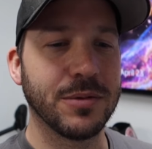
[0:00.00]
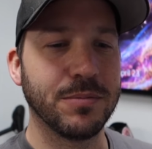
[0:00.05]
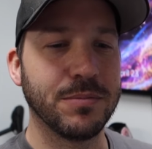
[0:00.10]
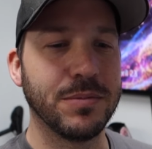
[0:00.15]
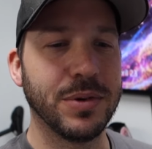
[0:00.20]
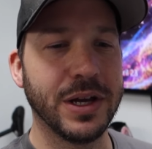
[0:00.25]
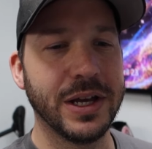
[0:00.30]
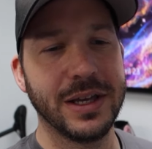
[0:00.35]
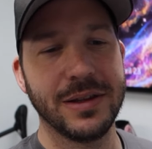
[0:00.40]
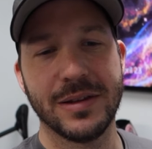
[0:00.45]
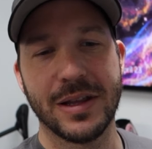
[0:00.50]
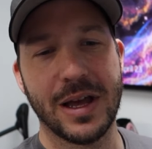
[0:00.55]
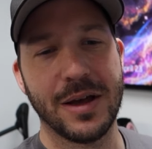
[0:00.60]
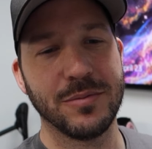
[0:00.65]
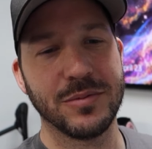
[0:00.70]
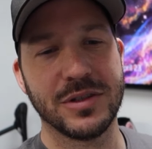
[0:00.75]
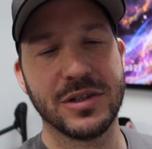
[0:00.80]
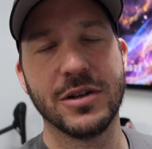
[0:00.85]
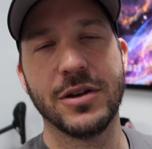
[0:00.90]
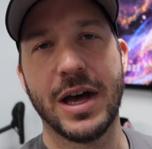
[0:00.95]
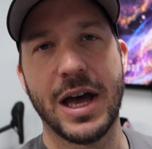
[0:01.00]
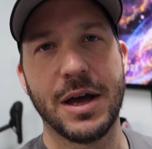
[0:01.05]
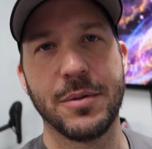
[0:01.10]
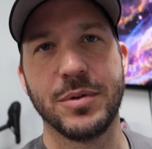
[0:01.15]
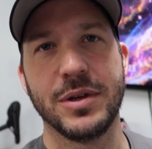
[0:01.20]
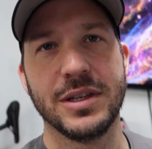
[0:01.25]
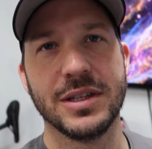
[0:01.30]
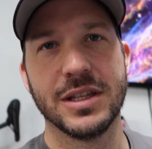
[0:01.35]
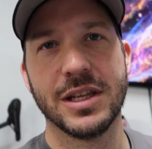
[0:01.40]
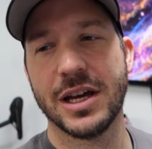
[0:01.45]
But I'm still
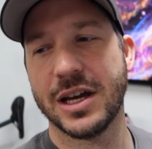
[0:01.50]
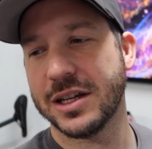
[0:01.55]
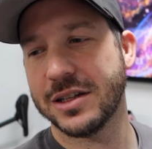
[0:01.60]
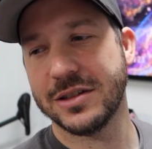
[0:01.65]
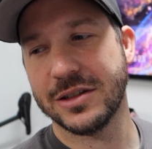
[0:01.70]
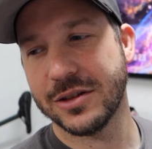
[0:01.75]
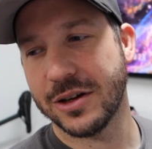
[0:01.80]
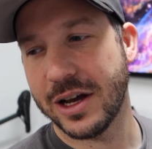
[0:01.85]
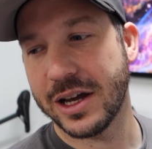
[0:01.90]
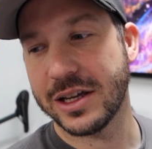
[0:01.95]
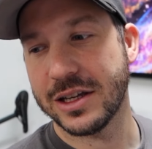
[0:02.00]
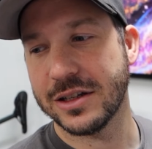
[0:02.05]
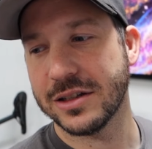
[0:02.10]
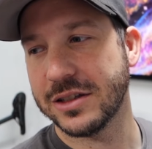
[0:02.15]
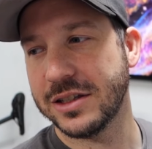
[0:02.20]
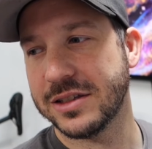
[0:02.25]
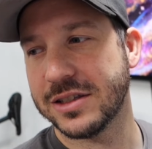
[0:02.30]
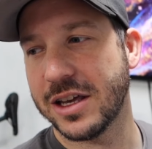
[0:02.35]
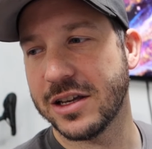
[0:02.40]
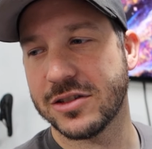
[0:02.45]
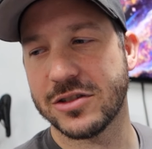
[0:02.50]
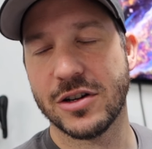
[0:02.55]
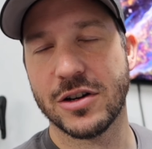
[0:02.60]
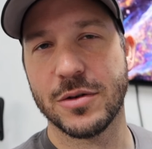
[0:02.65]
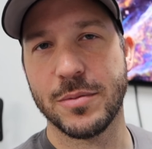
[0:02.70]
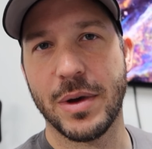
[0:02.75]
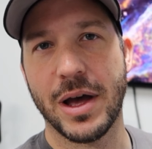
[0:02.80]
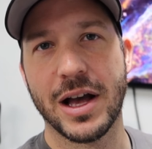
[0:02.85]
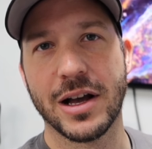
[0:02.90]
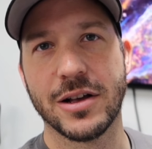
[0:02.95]
happy that, you know, I can at least get
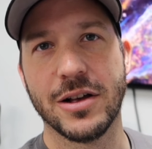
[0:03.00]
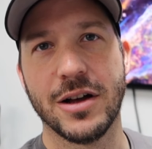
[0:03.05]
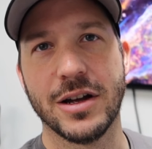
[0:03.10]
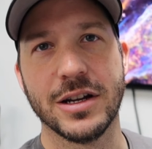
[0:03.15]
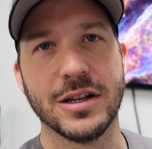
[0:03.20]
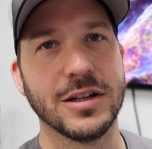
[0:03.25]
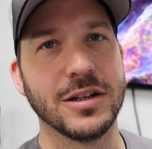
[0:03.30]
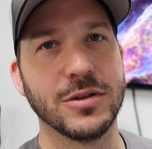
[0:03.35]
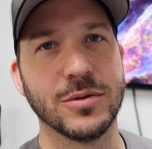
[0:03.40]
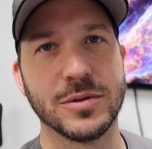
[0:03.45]
started back on it.